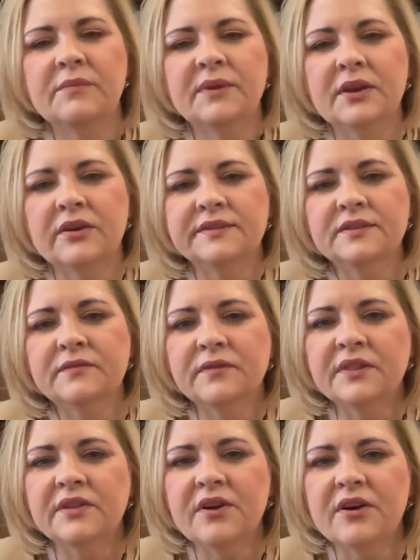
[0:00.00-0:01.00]
but also for
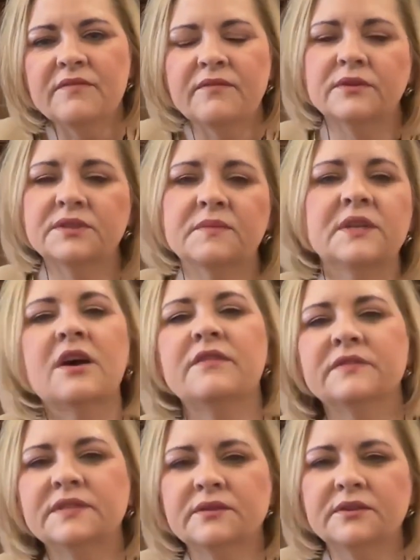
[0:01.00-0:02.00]
the law enforcement
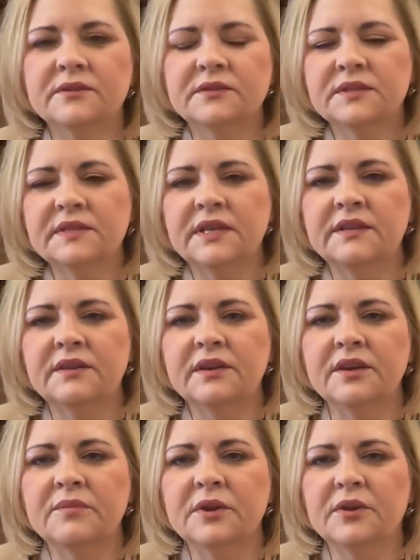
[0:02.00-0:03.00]
officers in the
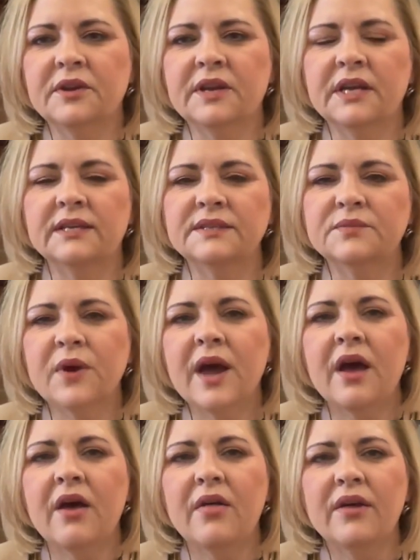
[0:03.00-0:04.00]
community as well.